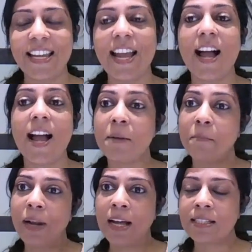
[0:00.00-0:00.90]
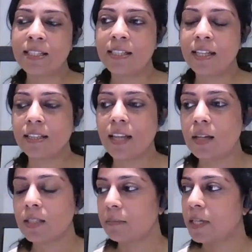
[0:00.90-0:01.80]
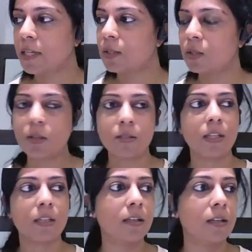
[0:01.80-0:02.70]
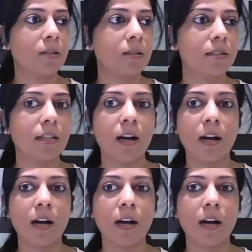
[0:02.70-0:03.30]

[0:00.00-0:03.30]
Yeah, and plus the 10,000 pesos also include